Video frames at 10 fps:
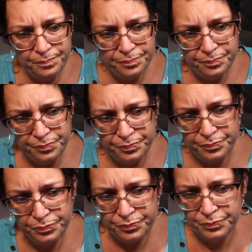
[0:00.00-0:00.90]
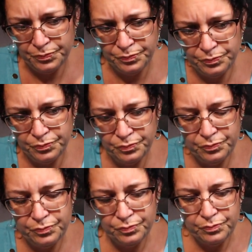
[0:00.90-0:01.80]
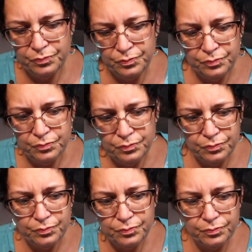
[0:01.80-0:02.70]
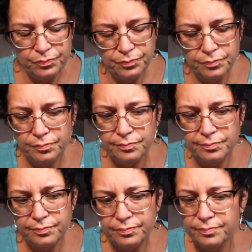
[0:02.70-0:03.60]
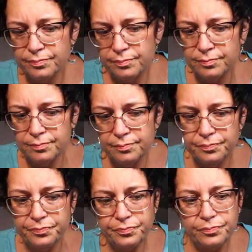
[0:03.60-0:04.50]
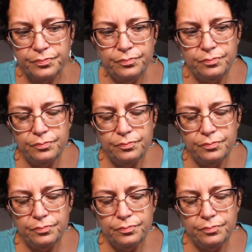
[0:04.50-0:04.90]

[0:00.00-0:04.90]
(no one is talking)